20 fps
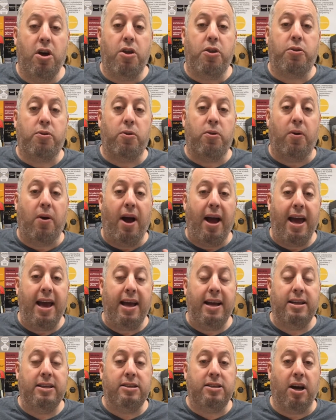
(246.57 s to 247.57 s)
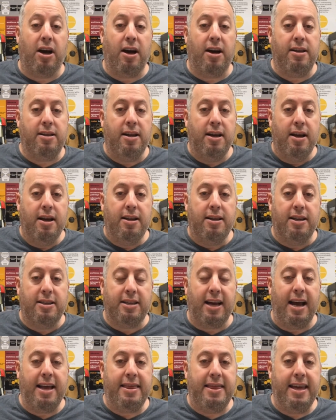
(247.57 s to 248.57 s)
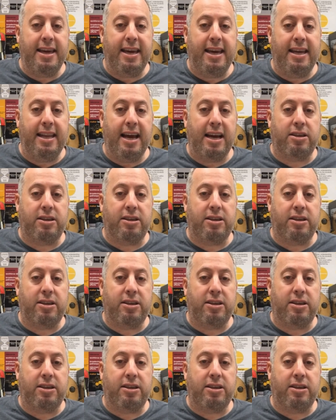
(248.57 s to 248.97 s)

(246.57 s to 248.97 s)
through hands-on design thinking